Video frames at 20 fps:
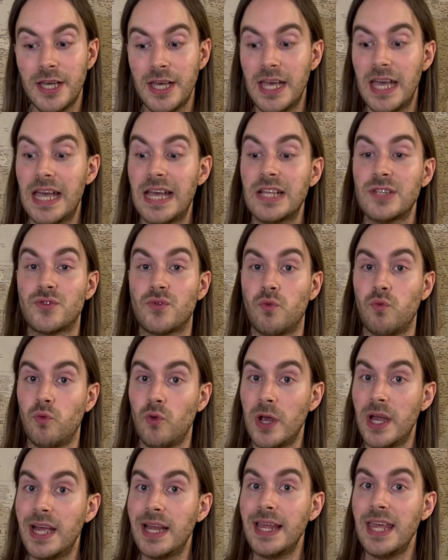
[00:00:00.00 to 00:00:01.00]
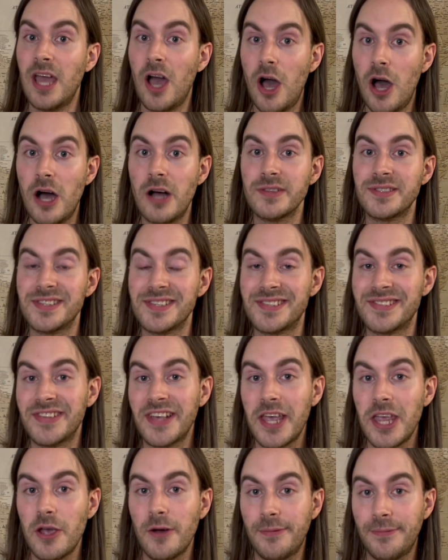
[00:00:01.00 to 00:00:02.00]
it's really hard to say
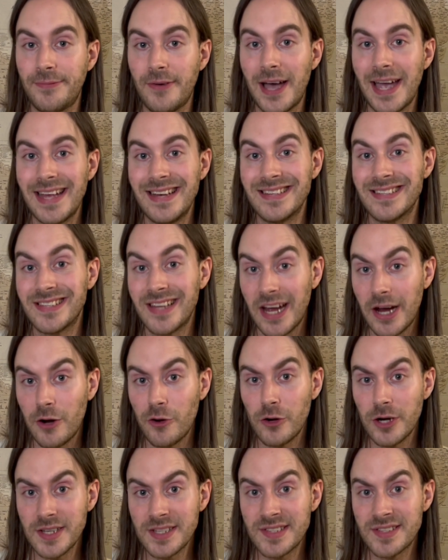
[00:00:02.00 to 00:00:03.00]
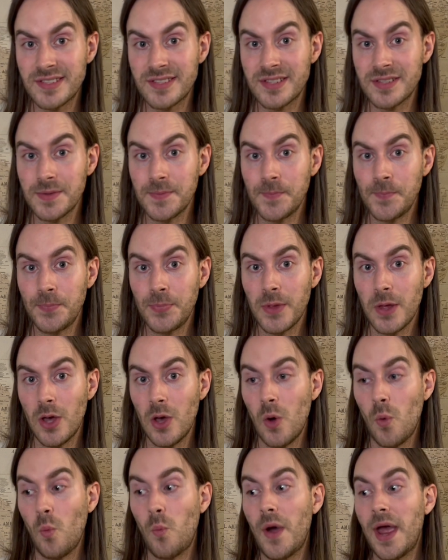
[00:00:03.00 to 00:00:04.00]
you're fighting terrorists
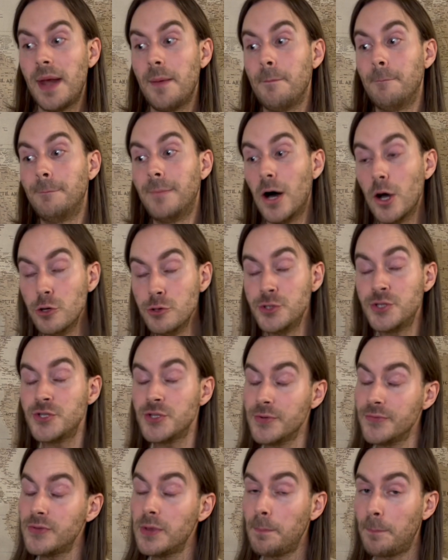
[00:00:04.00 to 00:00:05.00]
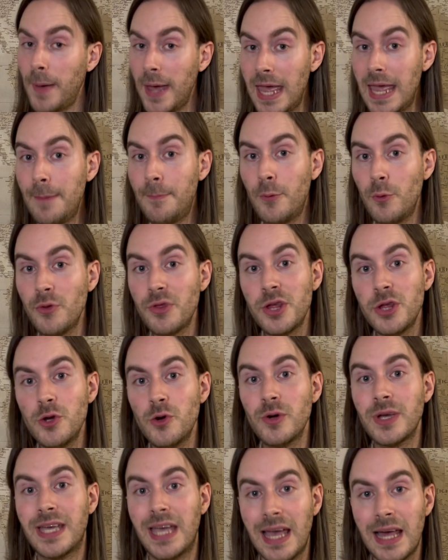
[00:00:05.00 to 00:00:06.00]
when most of the people that
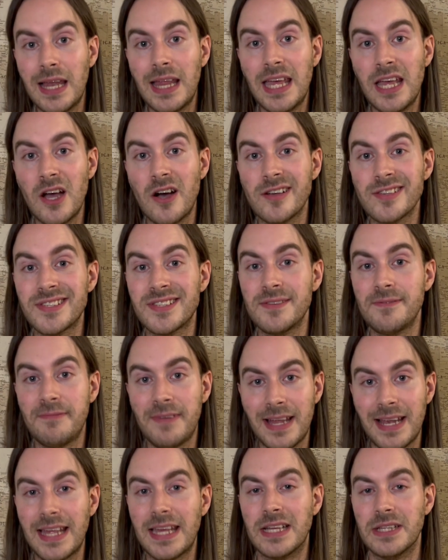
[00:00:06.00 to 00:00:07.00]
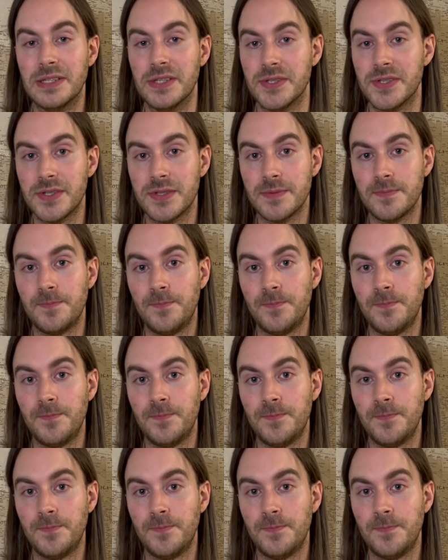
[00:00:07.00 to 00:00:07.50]
you're killing are civilians.